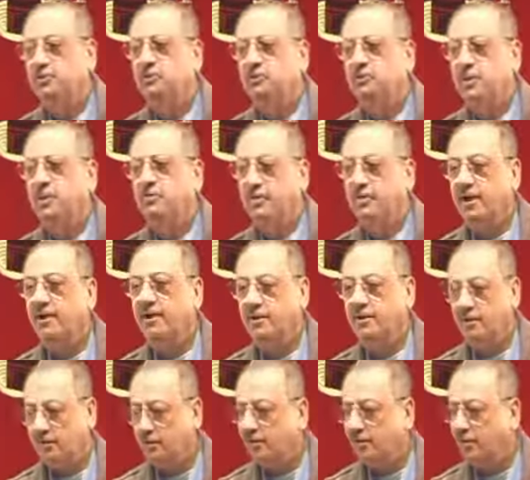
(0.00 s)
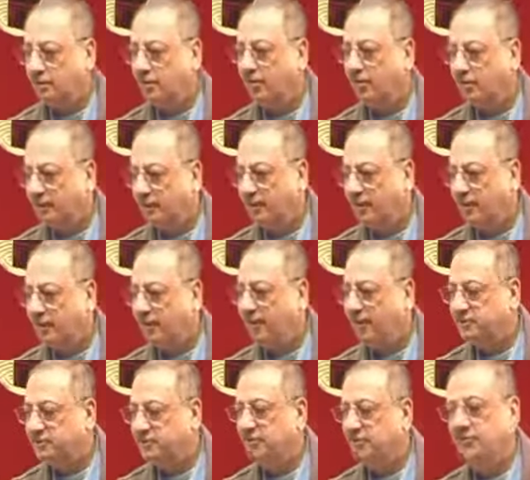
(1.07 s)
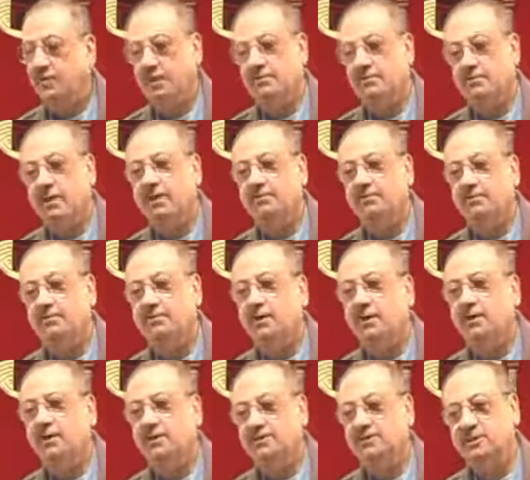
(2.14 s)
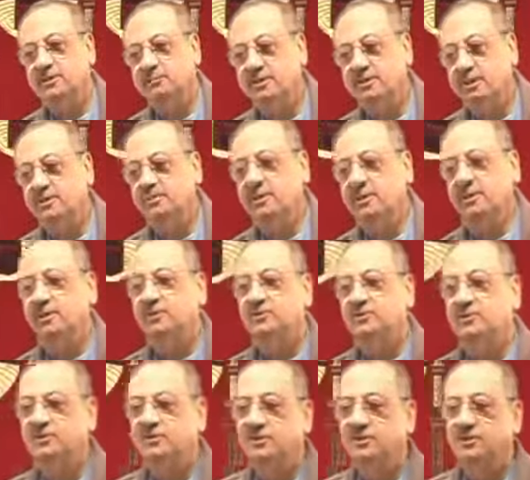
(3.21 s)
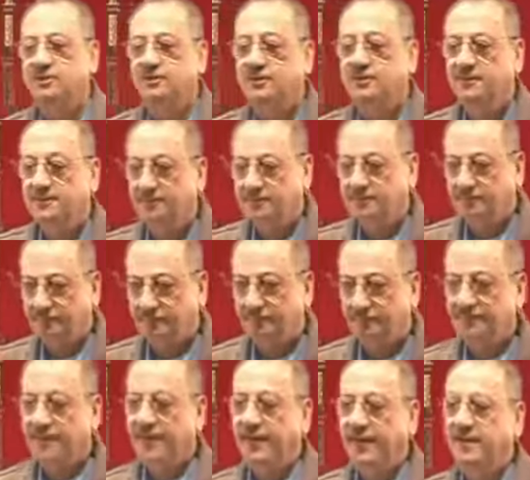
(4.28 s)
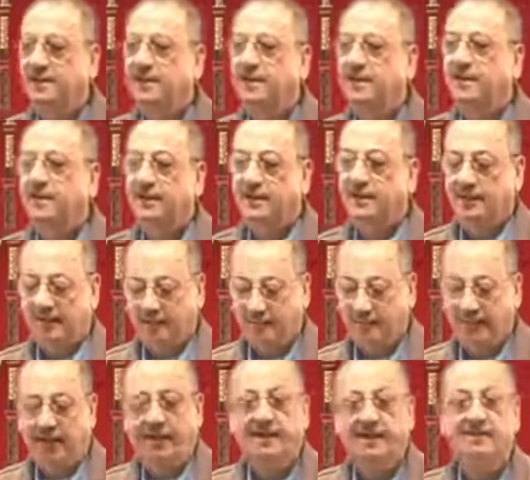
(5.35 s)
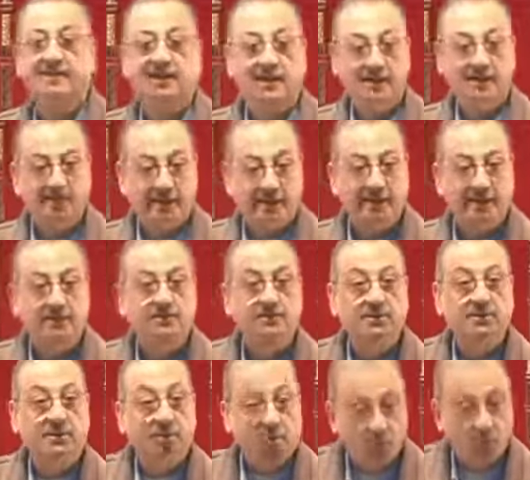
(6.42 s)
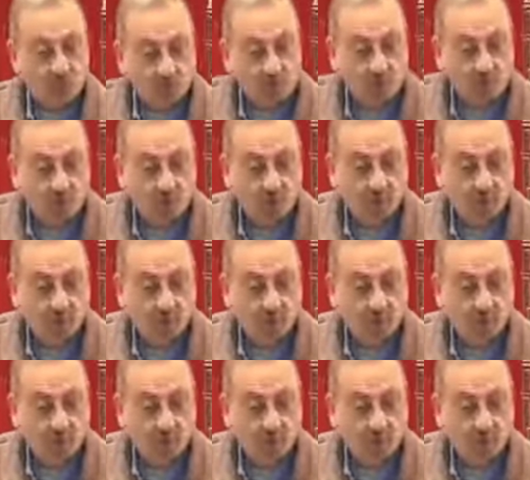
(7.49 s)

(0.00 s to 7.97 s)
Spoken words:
can write down on the corner, Al-Ajwaf Al-Wawi. What does it mean, brothers and sisters? That the Ain Kalima is wow.